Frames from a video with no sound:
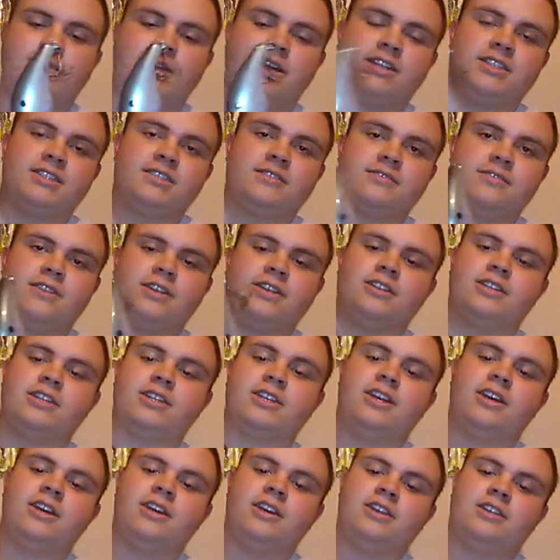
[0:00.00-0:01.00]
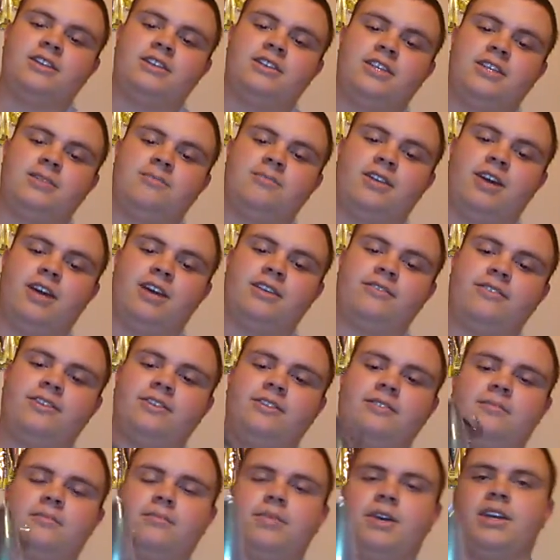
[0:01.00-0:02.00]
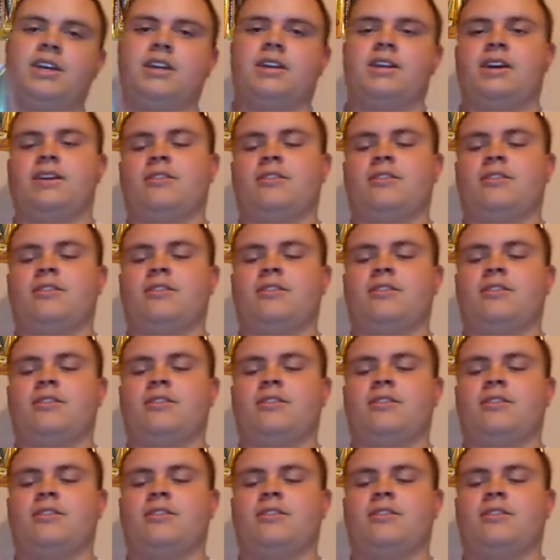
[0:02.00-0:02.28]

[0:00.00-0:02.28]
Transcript: That is very deep diving bait.